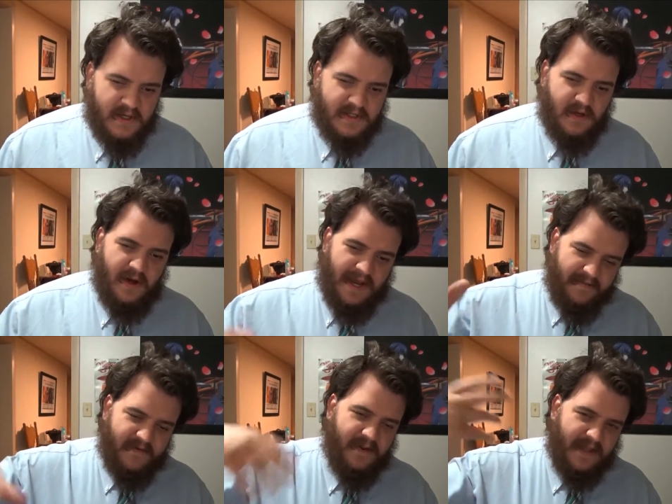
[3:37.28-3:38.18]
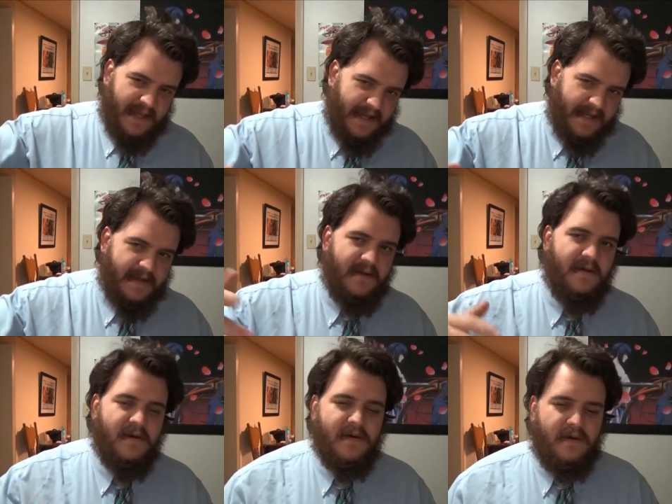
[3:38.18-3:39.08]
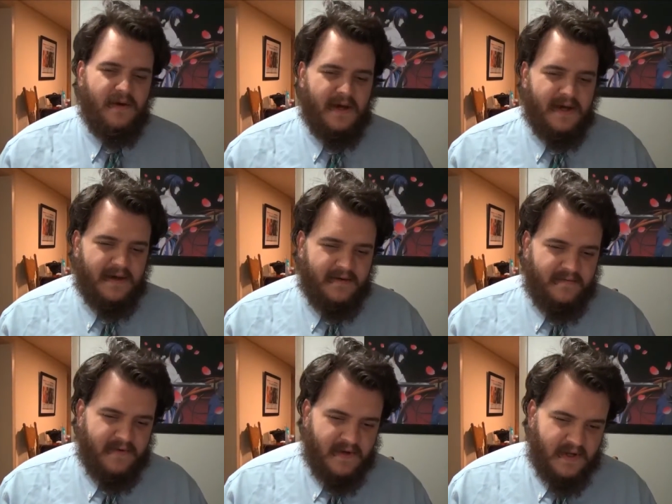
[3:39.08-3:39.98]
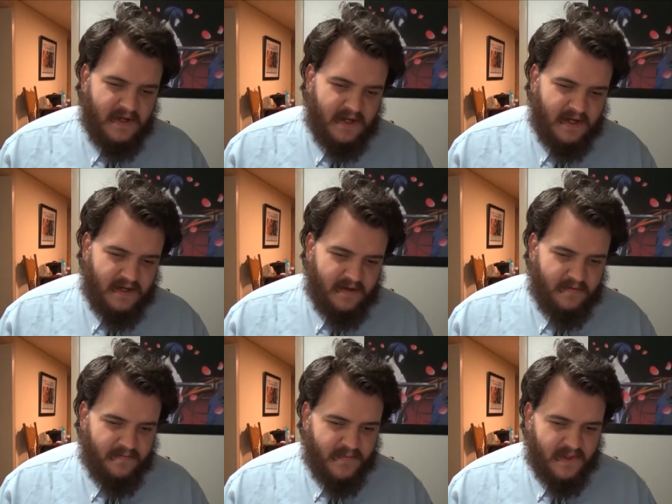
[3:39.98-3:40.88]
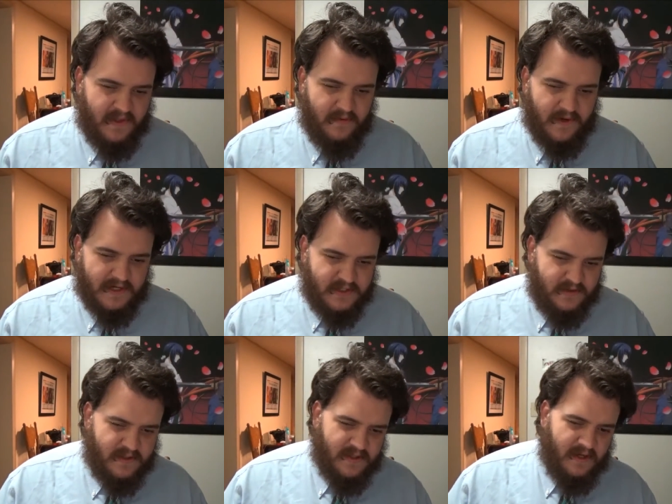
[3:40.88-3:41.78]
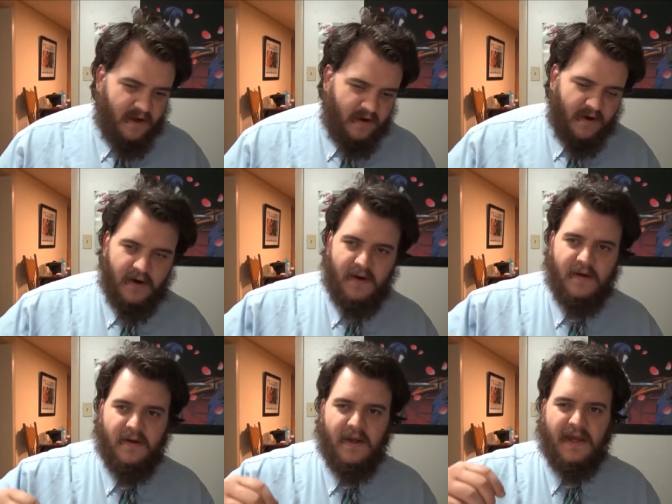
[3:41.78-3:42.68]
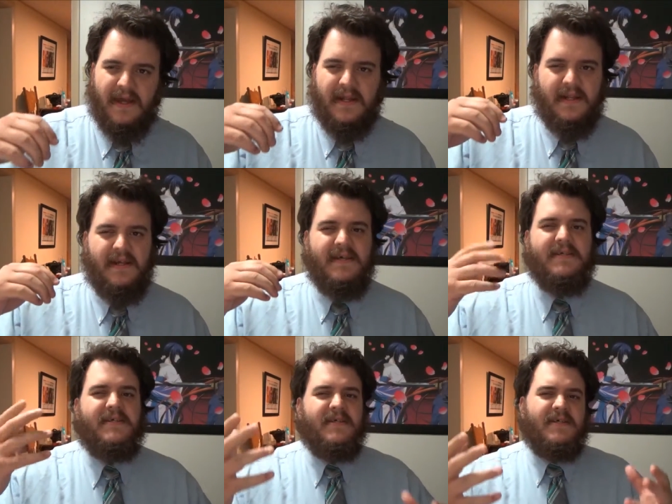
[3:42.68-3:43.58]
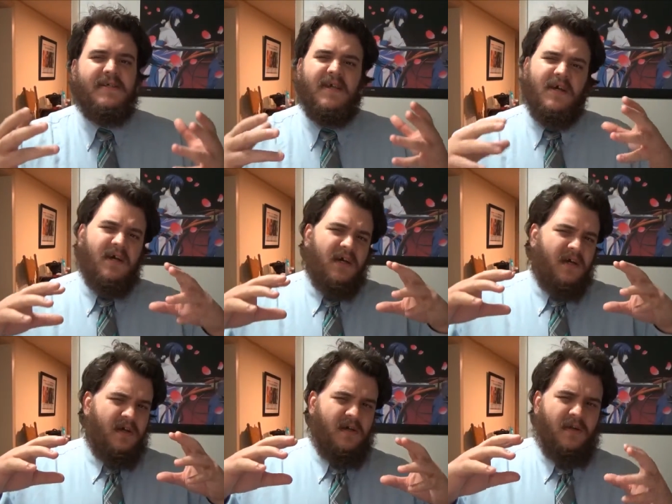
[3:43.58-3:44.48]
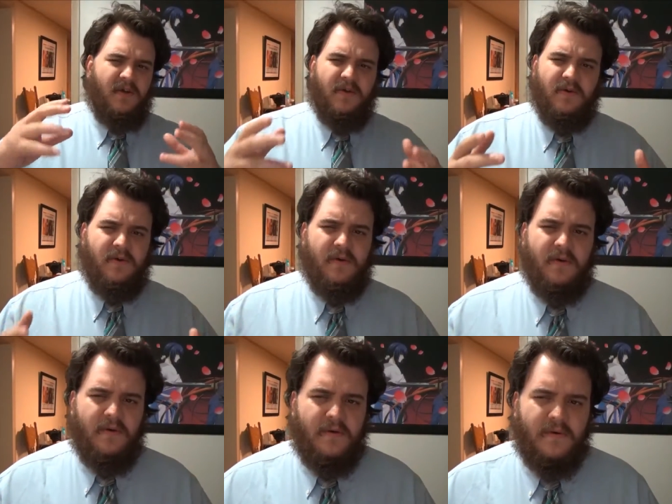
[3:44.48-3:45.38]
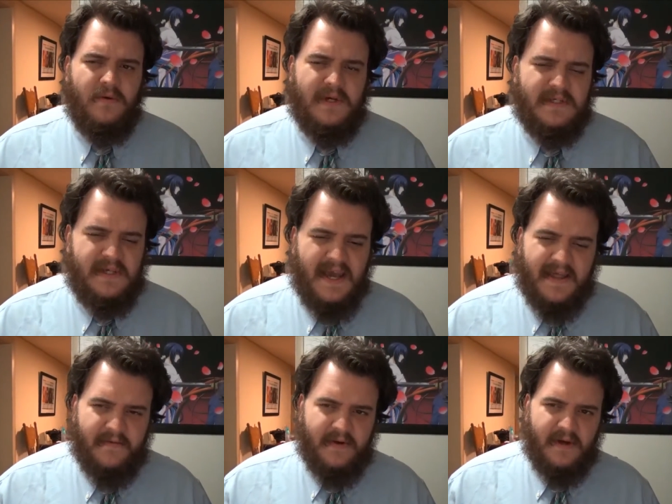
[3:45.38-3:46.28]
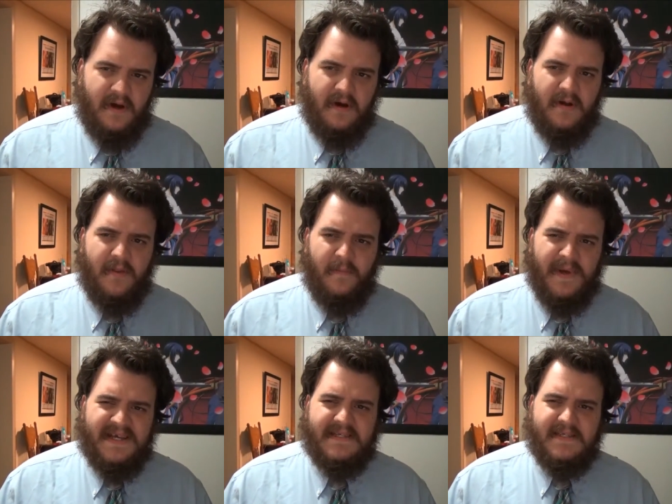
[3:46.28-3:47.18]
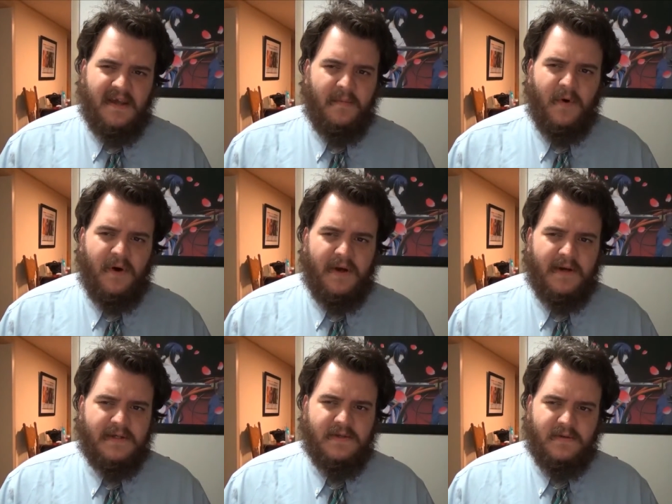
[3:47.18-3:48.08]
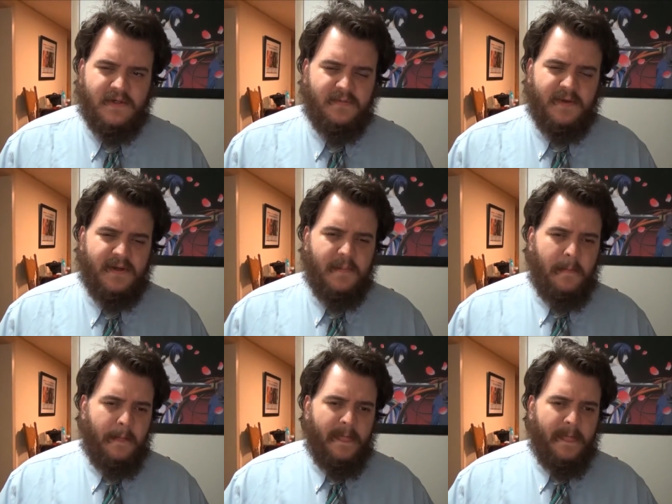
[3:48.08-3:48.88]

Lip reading: So after that, you have the Rajuta arc, and he's this dude who is gathering all the best samurai swordsmen